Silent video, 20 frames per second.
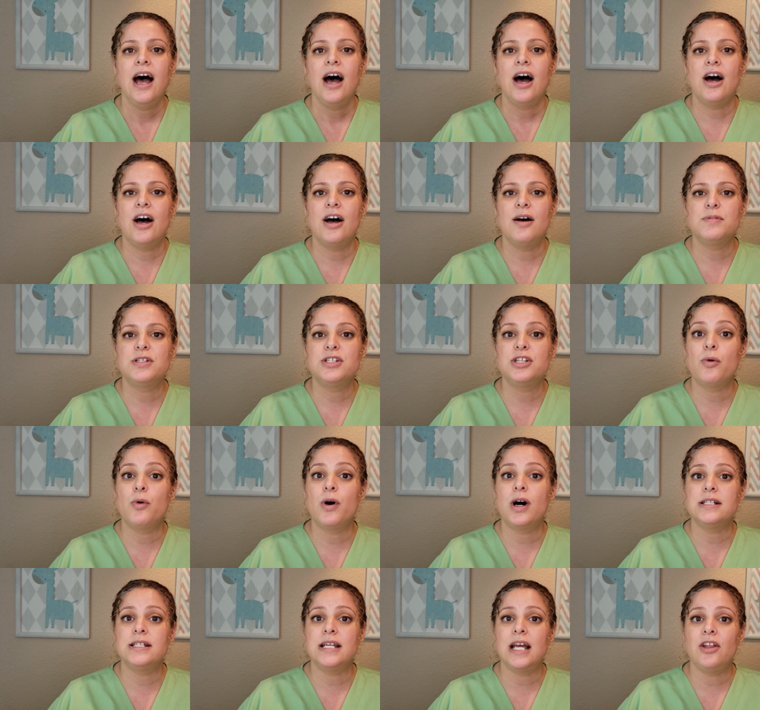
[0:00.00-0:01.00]
So
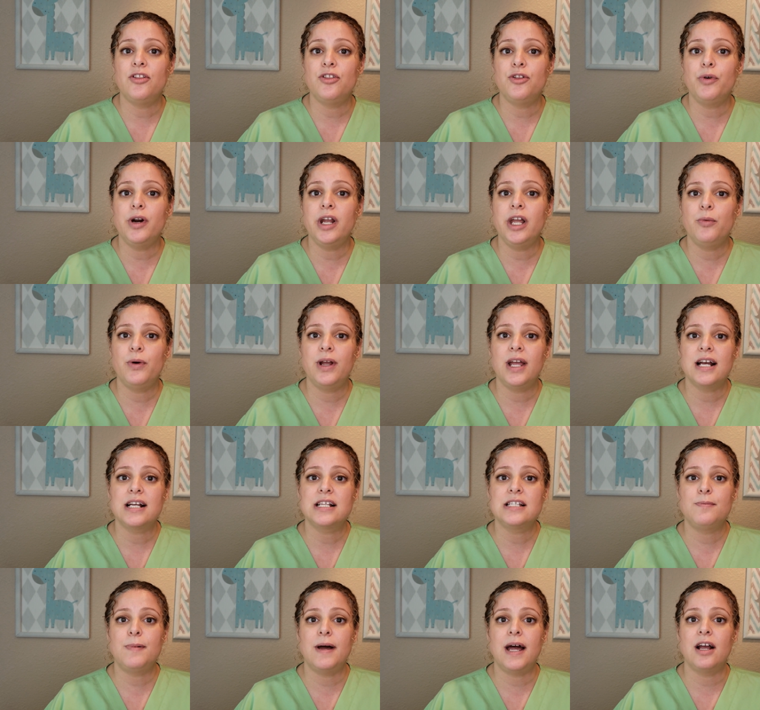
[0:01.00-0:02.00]
on day 3, we
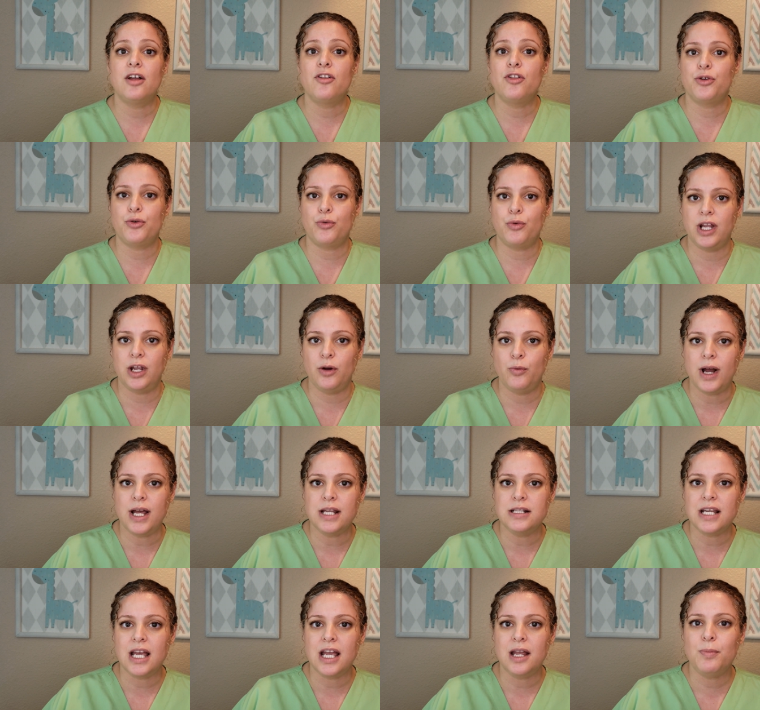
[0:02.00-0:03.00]
expect 3
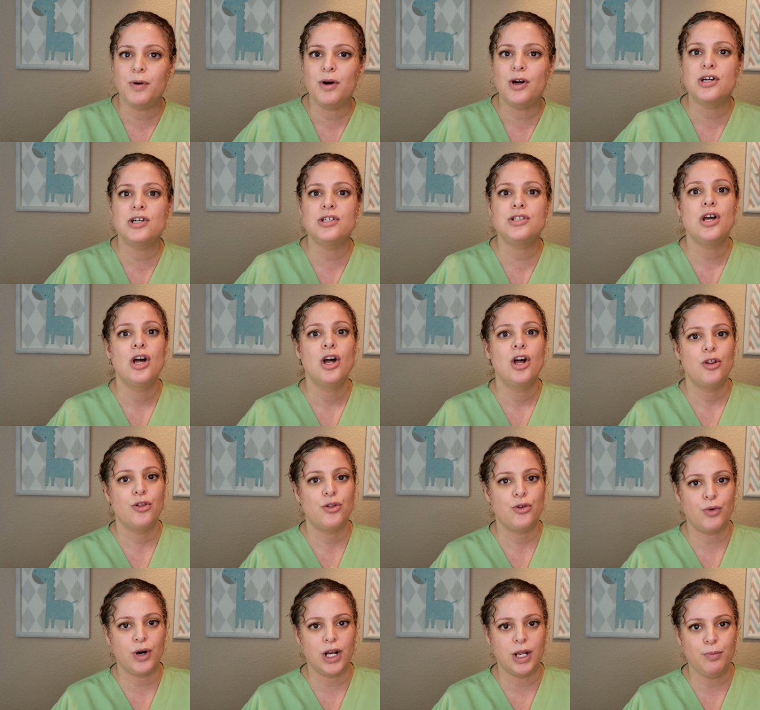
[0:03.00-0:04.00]
wet diapers,
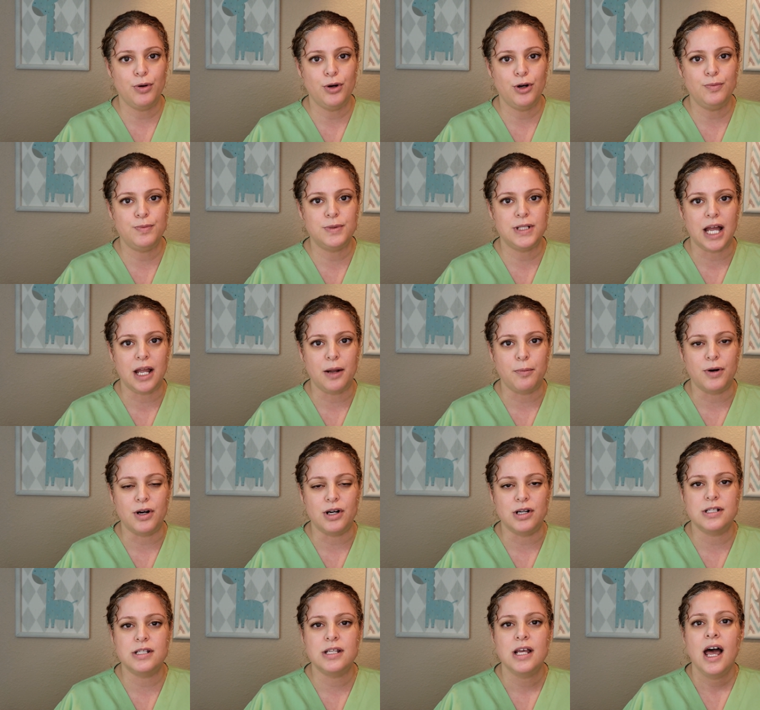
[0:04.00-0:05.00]
3 poop
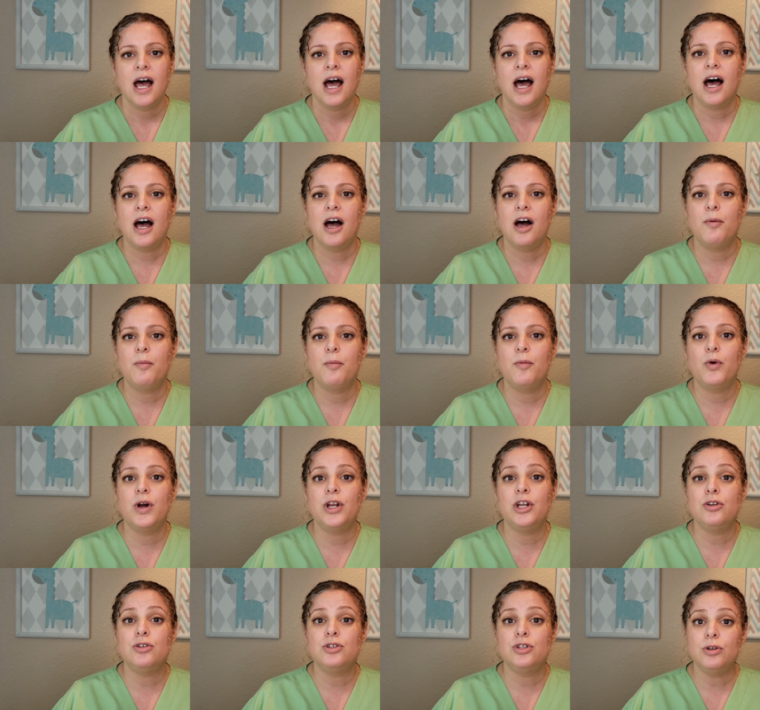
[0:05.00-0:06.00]
diapers.
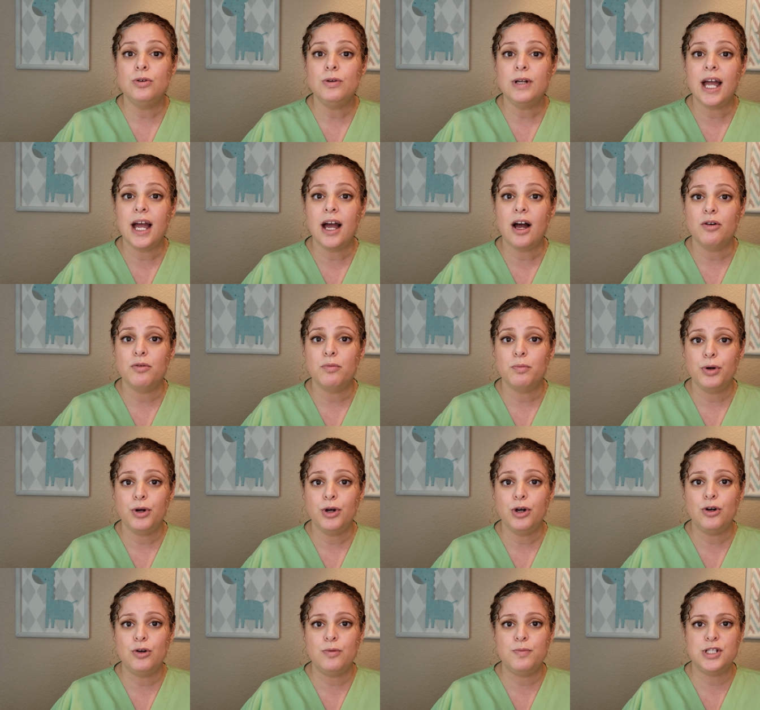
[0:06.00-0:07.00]
When you do count
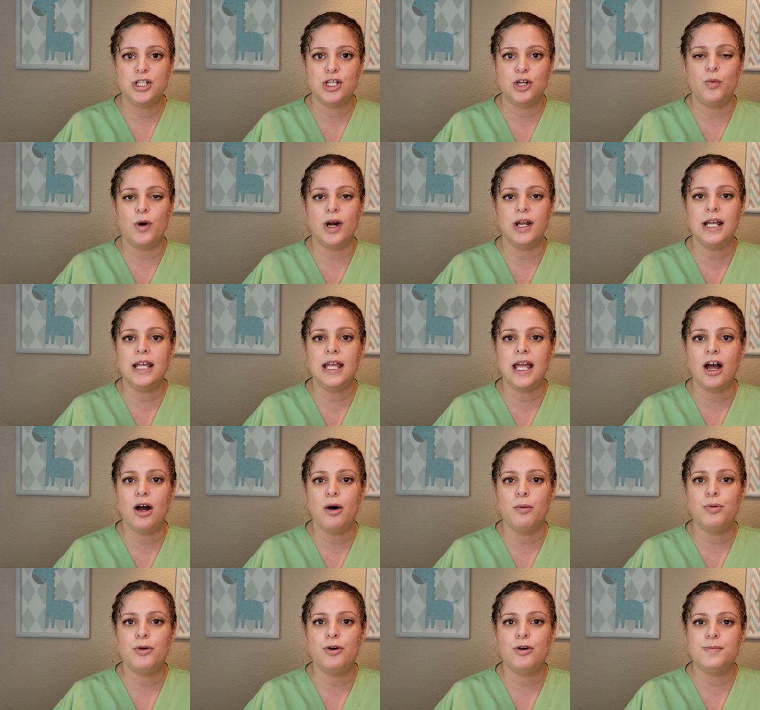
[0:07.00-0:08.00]
poops, you want to
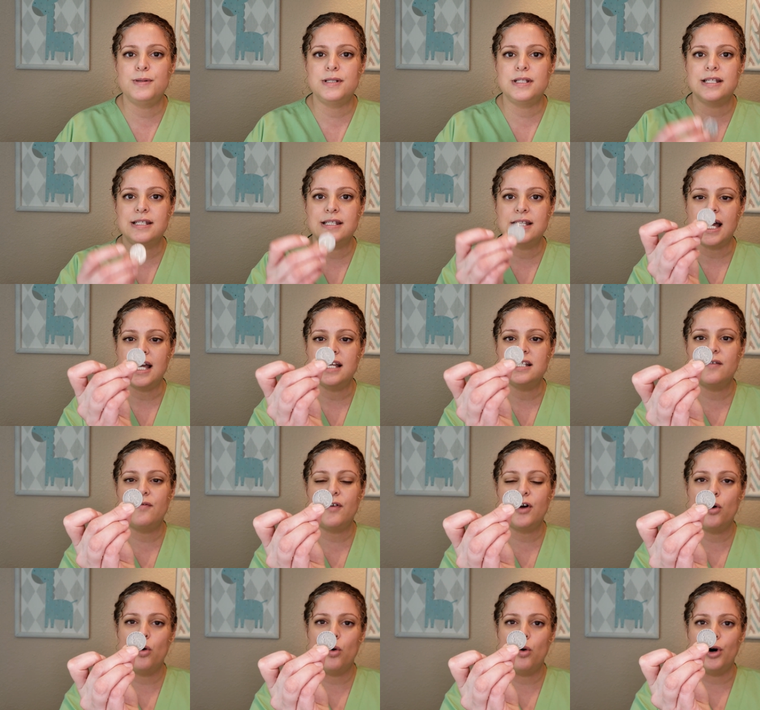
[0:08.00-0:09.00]
count poops the size of
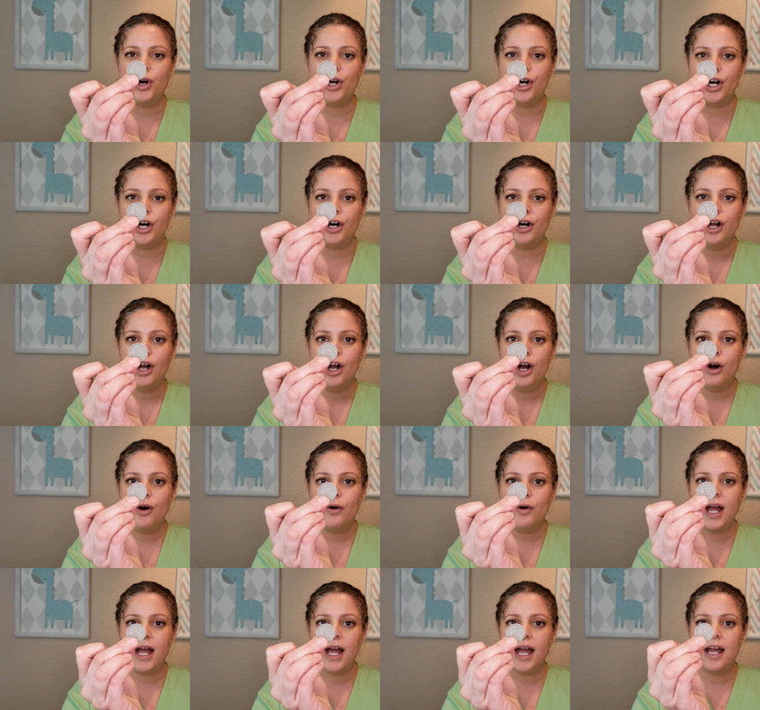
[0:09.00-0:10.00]
a quarter,
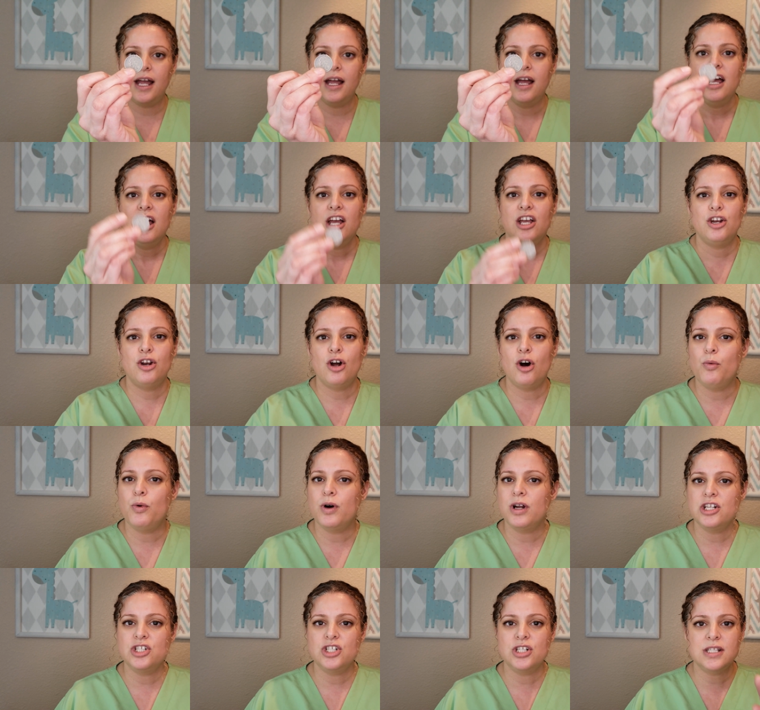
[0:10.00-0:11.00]
okay? You don't
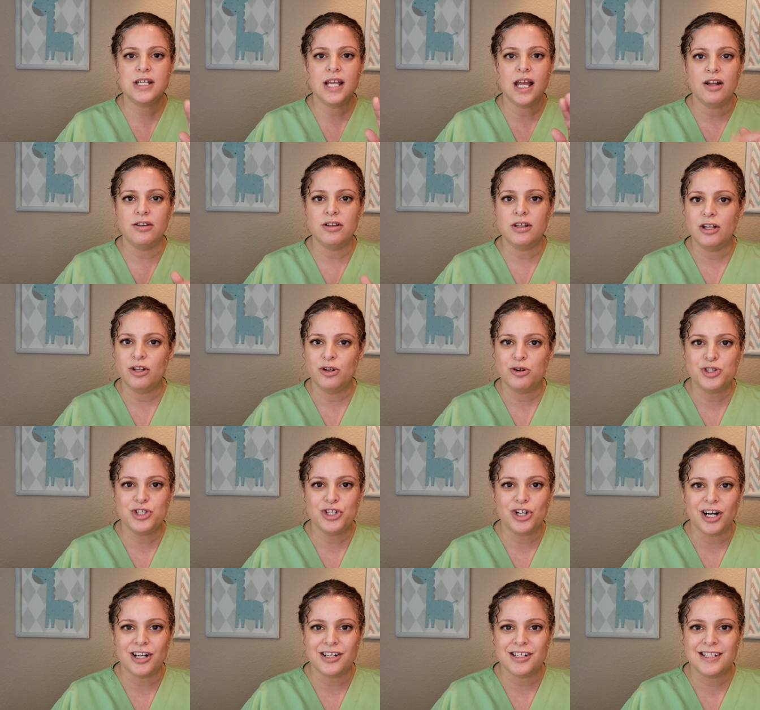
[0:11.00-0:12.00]
want to just count the little
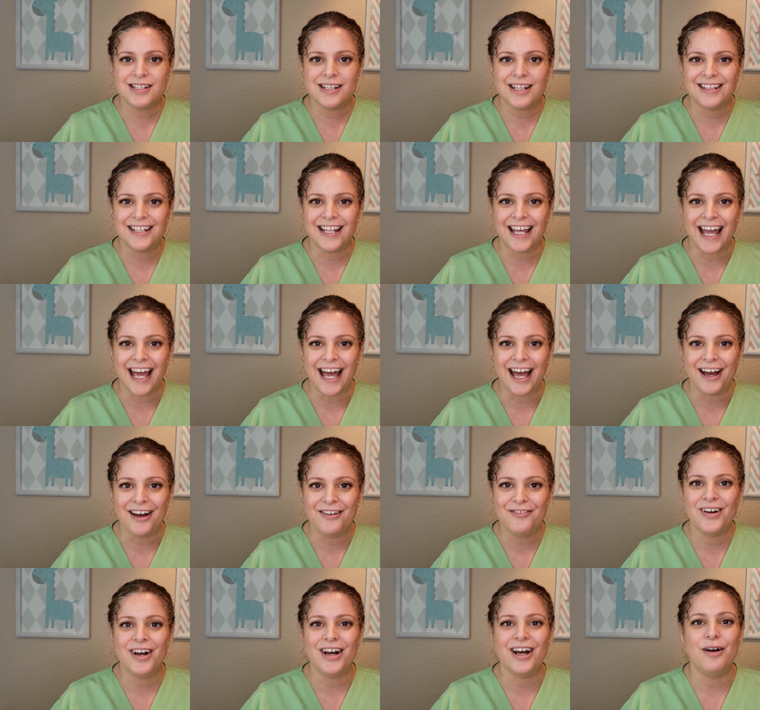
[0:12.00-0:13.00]
sharks that they
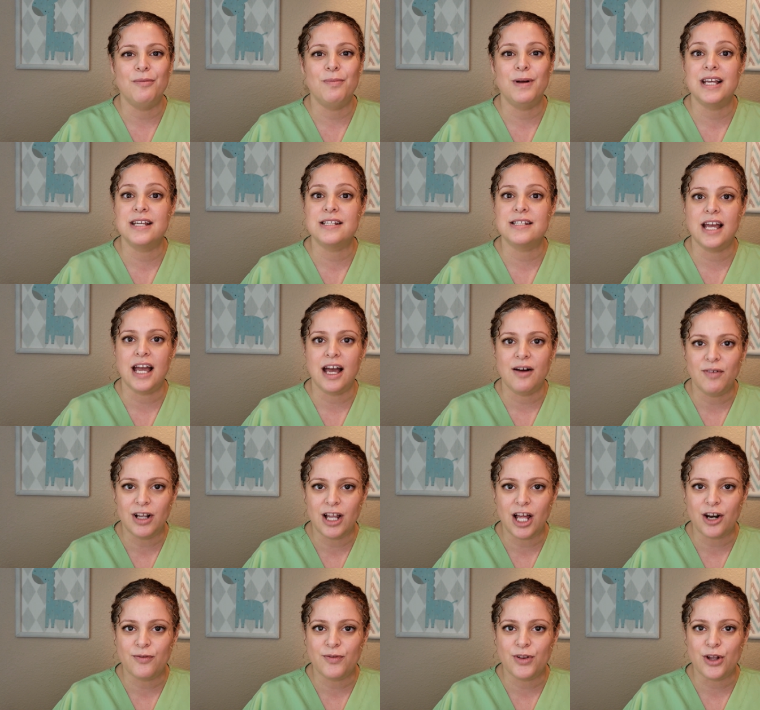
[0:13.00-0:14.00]
have because they have a
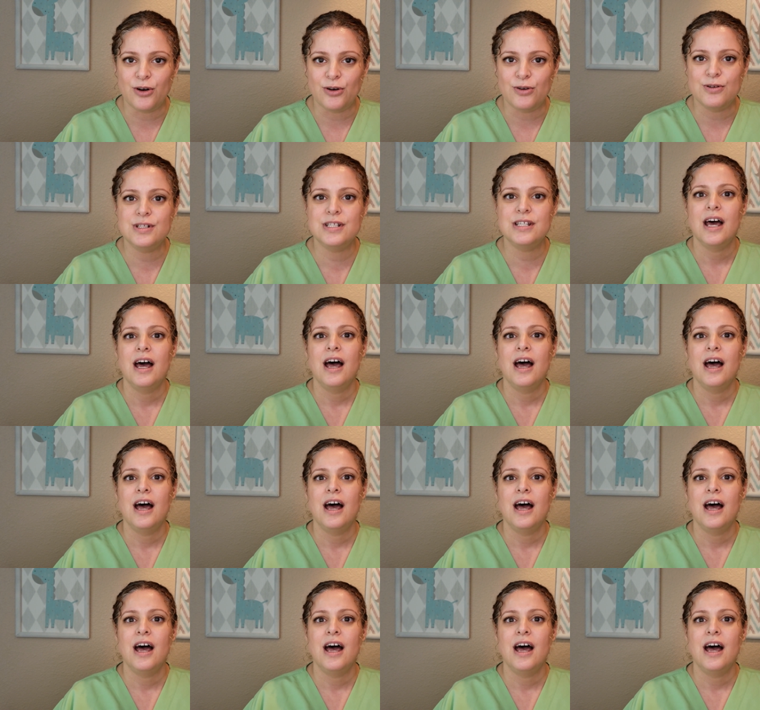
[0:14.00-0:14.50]
lot of those.